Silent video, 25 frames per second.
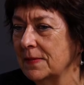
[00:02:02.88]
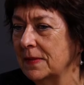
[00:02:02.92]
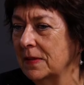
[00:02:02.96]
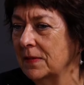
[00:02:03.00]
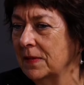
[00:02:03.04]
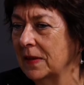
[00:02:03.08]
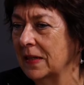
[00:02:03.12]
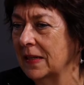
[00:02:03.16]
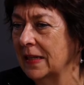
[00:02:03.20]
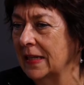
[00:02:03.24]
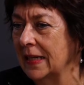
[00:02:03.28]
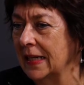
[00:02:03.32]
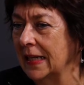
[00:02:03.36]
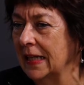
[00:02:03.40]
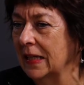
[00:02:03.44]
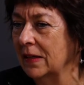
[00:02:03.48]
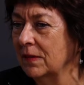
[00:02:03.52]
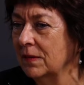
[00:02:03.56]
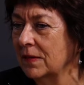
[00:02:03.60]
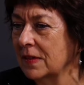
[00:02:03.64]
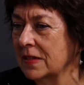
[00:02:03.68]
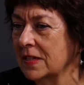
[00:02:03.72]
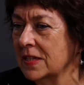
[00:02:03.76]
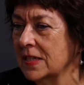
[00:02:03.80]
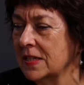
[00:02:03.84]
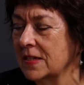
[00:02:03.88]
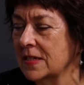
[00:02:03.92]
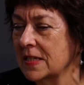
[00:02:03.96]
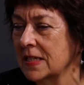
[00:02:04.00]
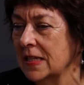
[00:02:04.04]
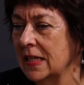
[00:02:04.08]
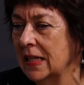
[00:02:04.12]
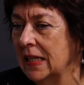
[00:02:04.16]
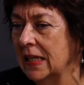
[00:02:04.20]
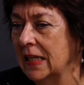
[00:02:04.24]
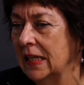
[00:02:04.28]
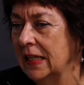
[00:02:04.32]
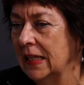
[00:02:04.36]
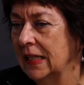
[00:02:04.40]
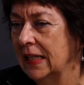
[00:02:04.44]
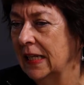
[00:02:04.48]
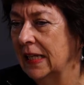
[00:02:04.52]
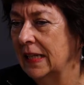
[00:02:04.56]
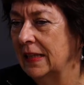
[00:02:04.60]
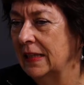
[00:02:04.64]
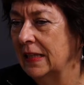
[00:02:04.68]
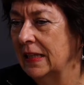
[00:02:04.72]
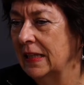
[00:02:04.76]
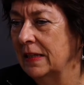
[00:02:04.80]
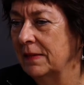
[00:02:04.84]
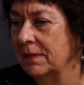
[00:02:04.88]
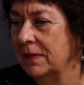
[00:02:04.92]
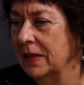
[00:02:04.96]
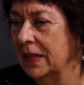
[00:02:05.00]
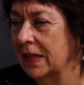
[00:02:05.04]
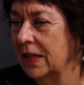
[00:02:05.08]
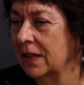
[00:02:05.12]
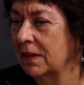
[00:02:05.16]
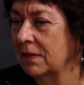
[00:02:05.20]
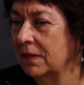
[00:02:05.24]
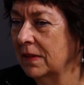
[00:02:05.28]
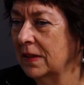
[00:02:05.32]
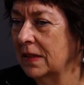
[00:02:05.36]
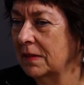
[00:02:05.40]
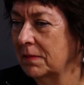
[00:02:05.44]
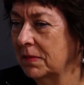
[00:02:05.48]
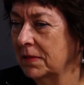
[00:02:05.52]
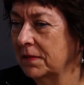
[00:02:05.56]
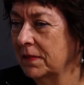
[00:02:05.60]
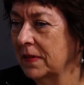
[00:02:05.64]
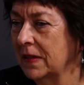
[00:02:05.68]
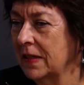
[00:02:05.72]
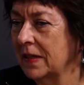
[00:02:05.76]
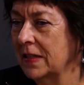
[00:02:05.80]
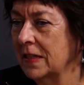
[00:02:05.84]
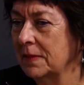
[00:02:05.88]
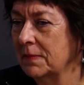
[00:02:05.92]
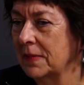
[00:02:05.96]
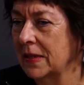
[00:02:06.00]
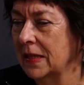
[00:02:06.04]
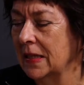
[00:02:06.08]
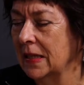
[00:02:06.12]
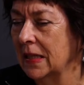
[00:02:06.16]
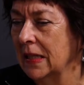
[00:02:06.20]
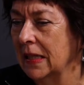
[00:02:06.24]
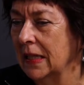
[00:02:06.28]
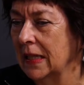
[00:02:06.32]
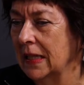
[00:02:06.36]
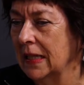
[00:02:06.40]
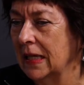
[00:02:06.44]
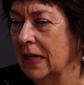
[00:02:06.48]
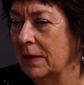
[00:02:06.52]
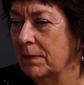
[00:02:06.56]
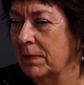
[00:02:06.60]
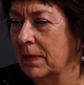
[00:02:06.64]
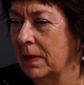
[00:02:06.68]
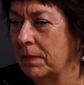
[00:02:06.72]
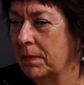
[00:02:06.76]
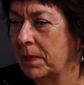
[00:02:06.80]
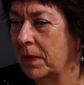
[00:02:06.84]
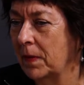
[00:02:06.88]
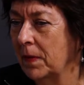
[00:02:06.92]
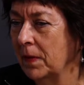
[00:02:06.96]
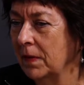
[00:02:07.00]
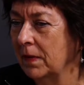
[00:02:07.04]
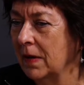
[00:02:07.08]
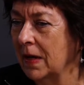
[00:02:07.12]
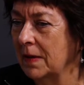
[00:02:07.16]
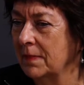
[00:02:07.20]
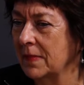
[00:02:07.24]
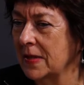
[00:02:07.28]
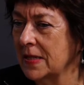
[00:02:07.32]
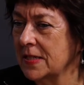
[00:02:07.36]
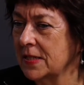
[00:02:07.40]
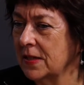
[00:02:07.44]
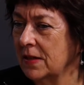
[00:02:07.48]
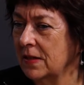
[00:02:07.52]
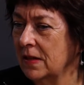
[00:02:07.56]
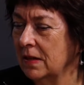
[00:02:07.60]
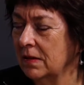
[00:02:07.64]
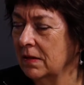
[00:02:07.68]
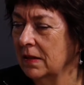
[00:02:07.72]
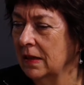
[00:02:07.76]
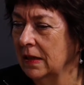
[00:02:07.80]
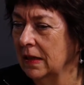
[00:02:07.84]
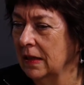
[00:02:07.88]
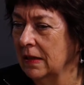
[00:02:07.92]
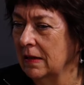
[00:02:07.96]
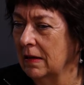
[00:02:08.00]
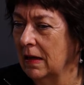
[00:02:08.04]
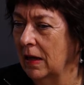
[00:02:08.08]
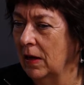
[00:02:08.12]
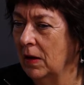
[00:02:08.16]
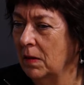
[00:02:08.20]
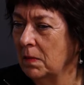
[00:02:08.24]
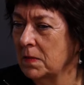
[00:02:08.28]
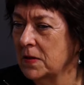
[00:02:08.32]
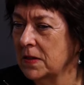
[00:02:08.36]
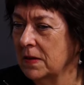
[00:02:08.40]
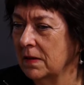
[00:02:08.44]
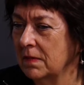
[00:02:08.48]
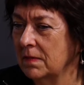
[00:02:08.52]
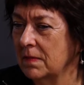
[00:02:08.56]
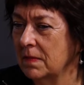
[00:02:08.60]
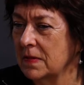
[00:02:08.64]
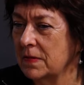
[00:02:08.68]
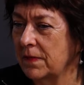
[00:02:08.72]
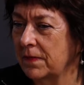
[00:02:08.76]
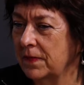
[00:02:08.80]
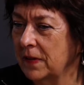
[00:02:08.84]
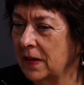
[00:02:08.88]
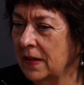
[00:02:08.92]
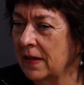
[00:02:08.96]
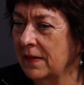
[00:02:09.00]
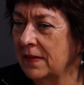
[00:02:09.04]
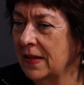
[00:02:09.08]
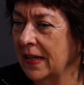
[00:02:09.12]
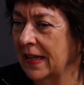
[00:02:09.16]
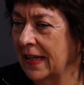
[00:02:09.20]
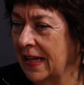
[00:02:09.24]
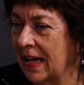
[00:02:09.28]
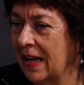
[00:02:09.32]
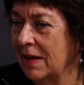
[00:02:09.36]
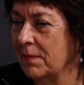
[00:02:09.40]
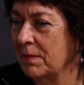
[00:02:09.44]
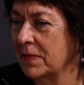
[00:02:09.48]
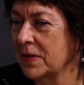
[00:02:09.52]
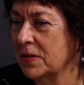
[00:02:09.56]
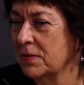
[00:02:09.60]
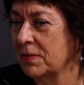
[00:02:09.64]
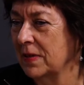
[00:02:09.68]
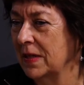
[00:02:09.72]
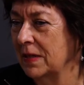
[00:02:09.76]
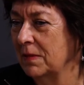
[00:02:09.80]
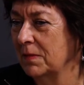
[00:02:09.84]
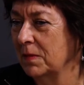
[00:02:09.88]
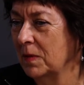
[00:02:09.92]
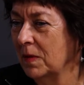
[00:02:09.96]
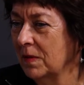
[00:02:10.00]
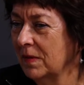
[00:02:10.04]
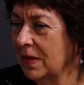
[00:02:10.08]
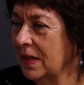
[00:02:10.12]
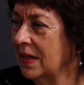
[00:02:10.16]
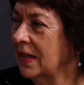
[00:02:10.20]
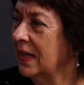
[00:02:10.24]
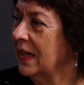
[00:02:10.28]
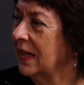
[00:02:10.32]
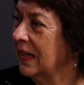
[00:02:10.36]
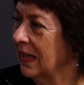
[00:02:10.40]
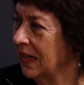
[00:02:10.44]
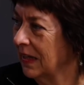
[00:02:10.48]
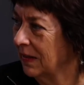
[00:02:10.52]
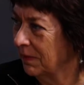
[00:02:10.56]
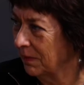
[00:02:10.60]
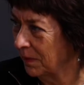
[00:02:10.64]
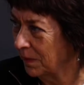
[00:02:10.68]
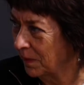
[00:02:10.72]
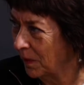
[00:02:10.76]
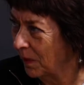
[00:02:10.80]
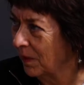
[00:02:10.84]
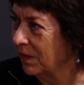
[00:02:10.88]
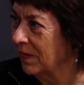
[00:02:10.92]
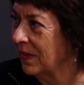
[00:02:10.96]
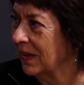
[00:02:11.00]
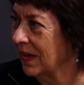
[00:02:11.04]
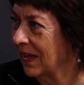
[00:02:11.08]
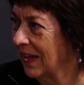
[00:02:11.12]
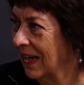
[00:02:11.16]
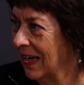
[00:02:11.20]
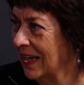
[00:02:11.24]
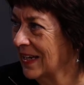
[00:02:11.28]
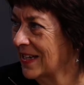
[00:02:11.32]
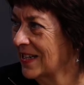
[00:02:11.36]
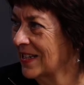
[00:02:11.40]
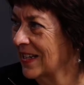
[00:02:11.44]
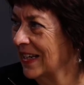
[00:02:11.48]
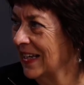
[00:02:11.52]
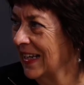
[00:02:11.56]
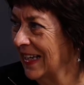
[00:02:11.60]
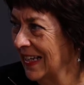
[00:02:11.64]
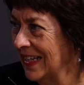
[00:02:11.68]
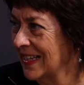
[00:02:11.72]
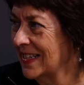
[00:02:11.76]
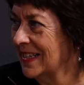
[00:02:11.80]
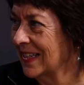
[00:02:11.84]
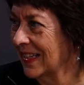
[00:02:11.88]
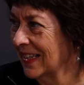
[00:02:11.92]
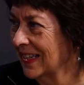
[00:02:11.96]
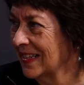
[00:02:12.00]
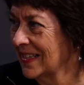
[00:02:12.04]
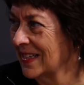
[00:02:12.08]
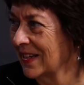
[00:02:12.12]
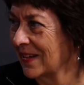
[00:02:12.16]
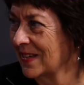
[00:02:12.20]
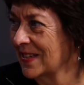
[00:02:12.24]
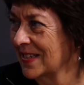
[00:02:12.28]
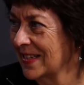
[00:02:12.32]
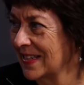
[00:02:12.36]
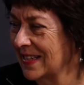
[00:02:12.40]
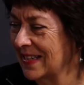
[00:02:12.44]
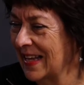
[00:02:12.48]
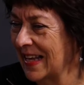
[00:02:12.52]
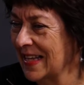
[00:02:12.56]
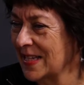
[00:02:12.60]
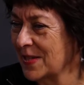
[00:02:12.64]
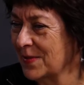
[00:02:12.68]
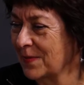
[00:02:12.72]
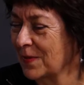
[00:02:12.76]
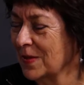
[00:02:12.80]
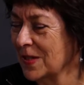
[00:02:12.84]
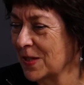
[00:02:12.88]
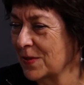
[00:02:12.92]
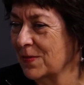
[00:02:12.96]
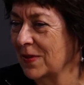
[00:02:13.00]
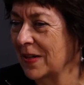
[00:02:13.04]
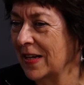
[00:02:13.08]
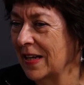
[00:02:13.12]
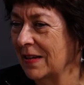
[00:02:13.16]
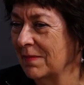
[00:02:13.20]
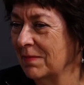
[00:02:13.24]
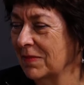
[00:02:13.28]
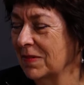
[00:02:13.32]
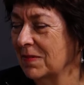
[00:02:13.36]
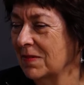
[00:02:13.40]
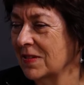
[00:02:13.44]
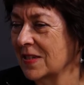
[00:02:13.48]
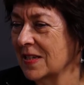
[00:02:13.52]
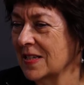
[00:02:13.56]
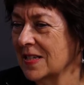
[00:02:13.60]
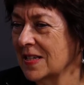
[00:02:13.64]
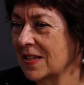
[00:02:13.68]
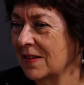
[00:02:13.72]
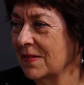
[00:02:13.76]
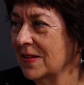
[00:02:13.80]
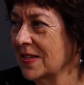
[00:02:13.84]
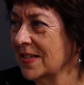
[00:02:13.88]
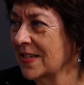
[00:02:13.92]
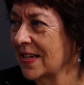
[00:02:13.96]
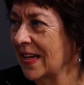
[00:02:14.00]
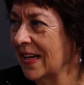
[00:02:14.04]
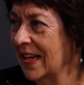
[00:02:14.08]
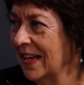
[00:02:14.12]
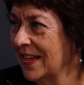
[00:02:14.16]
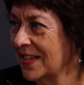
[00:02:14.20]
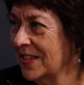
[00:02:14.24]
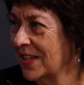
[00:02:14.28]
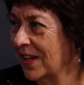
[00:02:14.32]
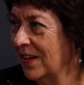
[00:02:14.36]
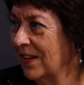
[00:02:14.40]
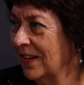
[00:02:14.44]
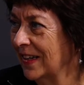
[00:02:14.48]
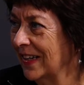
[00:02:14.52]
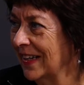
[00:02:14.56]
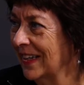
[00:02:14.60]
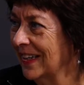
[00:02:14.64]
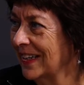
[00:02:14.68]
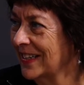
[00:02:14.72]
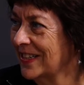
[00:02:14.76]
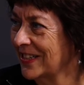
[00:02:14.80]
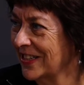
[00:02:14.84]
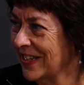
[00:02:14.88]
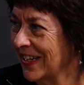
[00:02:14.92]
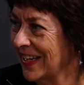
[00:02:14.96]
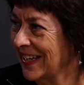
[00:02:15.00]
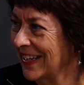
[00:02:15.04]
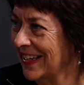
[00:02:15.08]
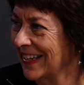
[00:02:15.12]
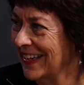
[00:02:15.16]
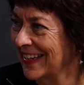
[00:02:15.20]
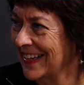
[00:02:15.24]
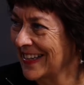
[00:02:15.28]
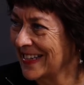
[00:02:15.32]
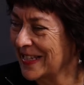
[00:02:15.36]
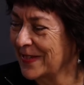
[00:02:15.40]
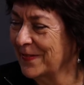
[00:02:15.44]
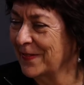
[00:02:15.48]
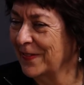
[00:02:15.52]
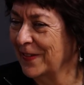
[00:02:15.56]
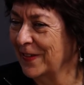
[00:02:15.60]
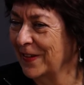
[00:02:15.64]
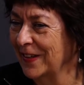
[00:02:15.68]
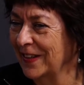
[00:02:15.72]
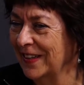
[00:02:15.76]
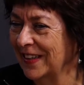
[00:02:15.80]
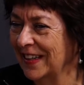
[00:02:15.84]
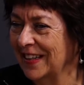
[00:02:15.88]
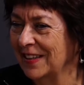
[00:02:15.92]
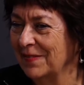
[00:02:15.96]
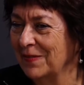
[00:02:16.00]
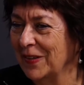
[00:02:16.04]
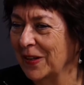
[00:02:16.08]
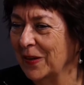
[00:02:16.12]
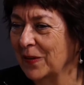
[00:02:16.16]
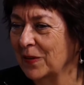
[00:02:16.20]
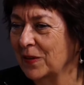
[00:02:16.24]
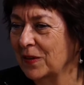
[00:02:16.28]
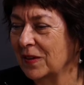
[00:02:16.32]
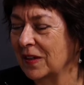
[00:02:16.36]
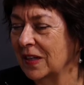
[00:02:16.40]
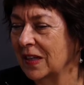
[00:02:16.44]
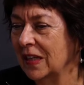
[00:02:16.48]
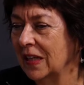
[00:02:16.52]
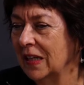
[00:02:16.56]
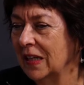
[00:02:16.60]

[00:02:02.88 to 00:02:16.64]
look at any health issues, and then we go on and provide them a program that's going to help to fill in the gap between what they're needing and what they're actually eating. So that's what's really important. So it's totally legit and it's very healthy.